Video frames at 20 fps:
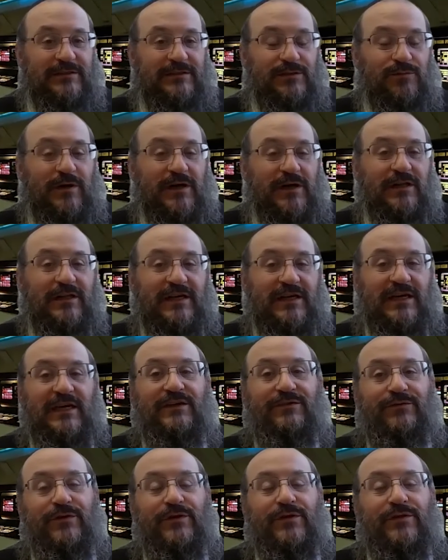as well,
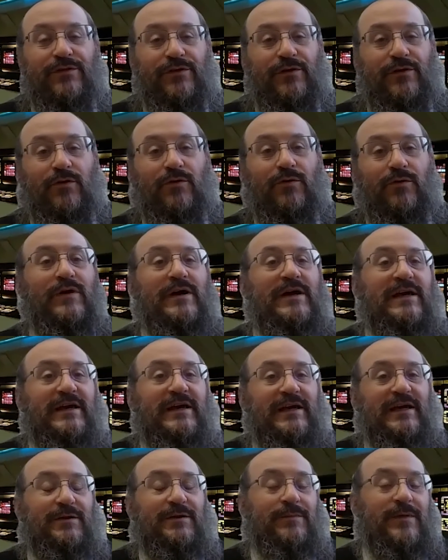even though
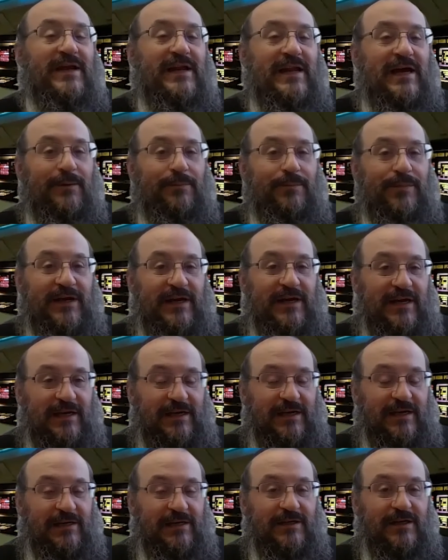it may not be
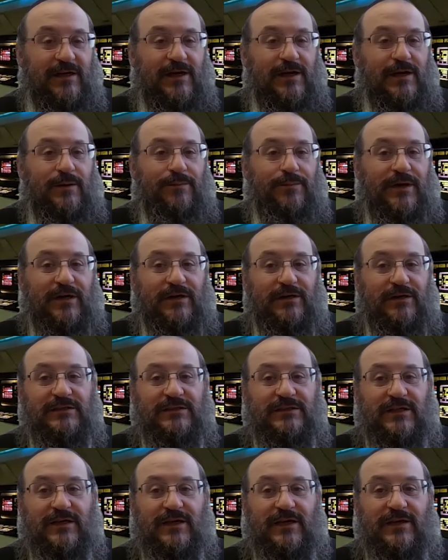needed,
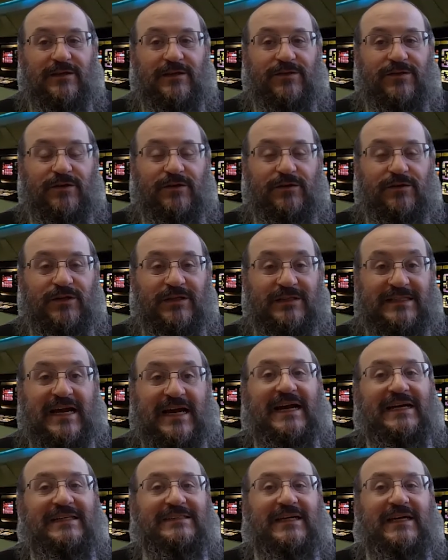because the
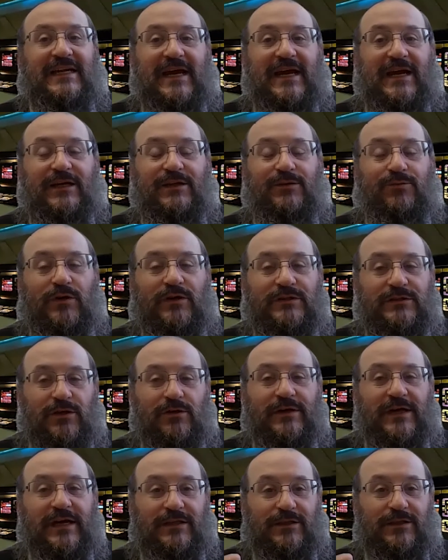task at hand was,
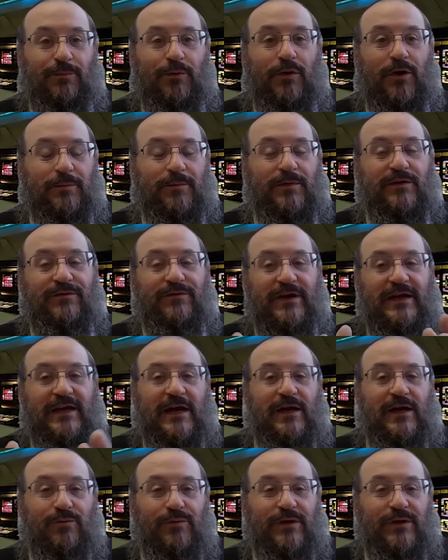okay, Department of Ed,
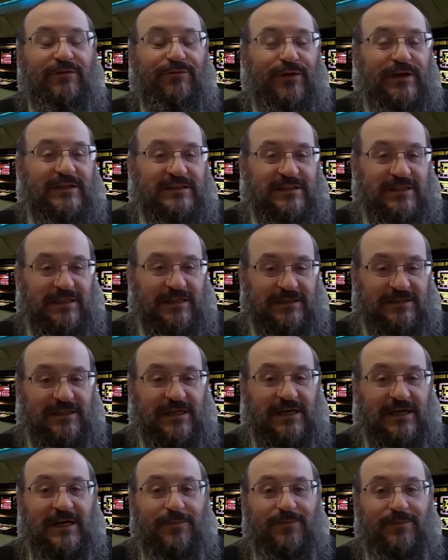how do we fix this?
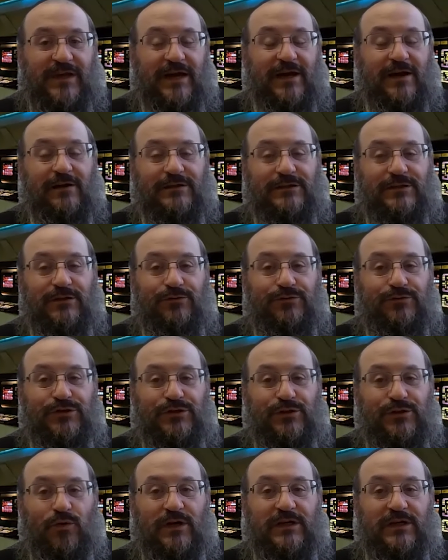And our
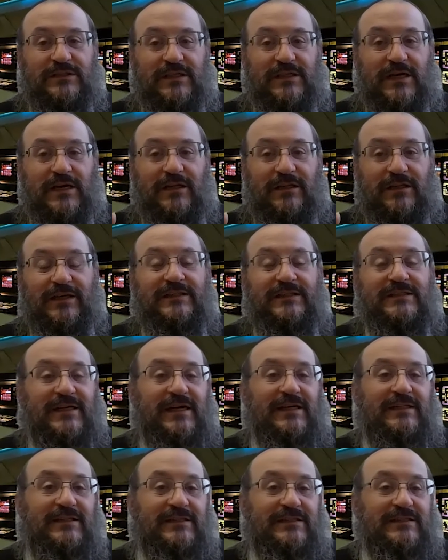solution was, let's
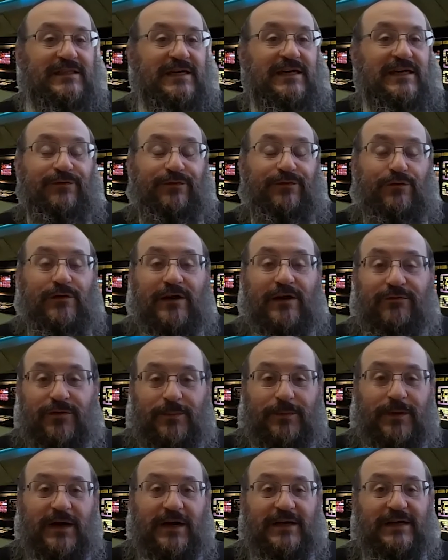get this data for
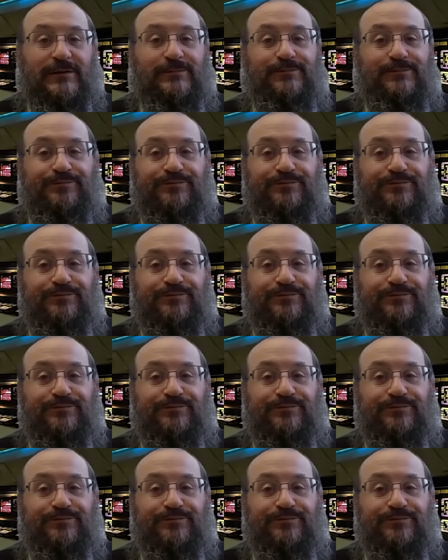everybody.